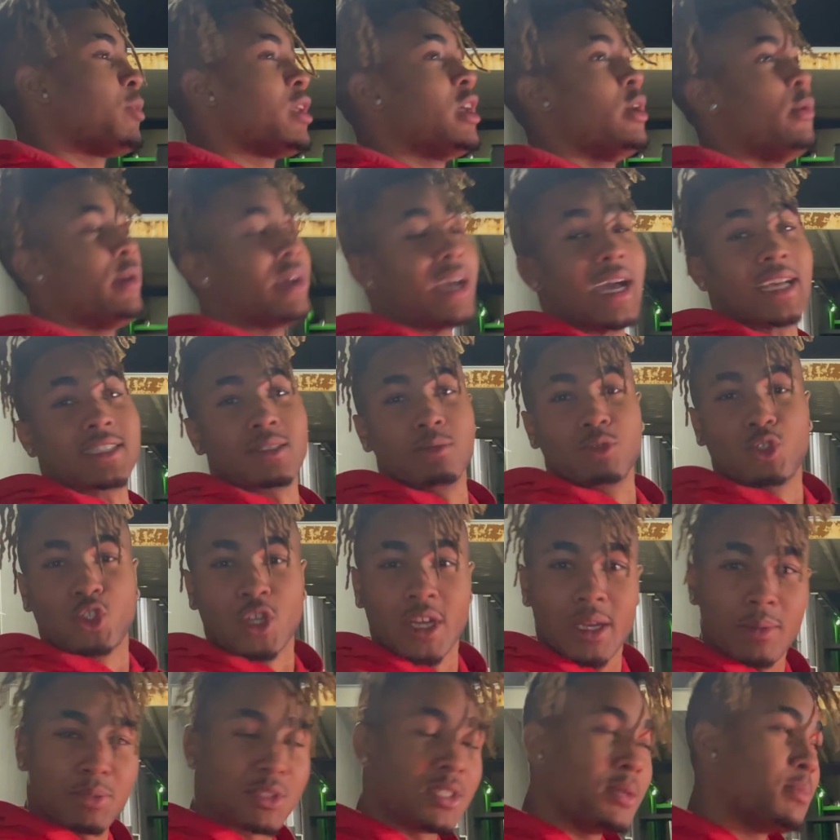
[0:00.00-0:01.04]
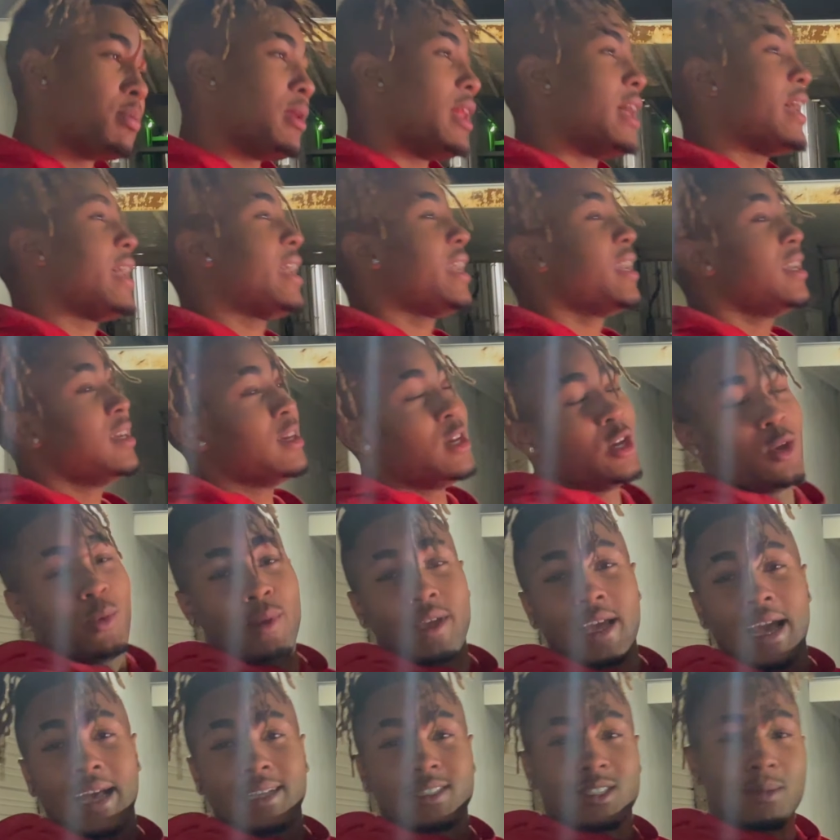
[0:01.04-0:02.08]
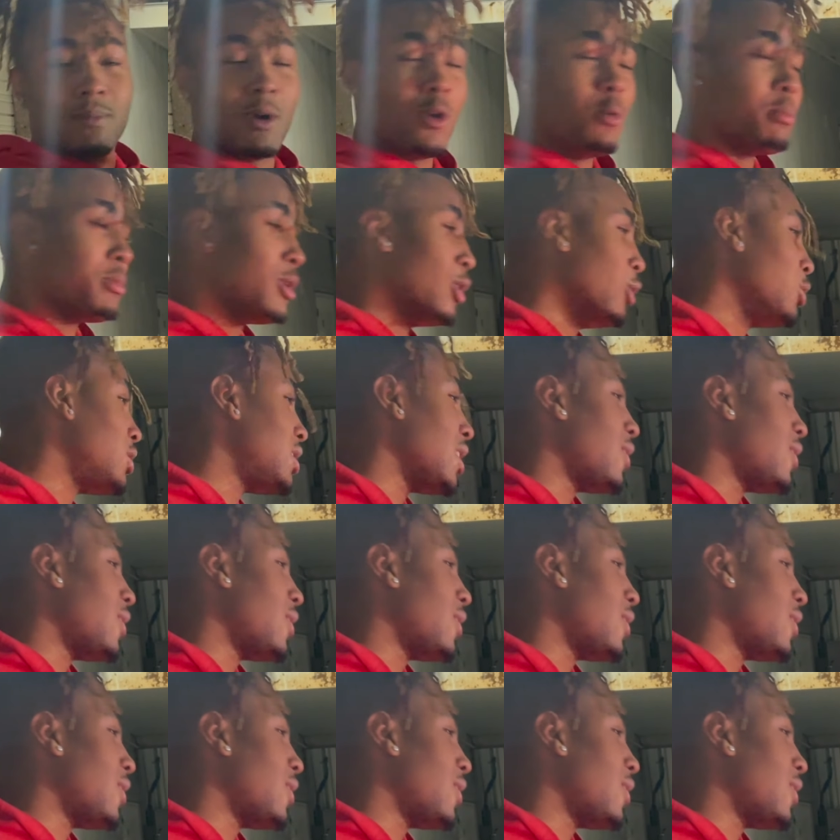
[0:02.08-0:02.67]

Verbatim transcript: We got some trips in play. We got some old music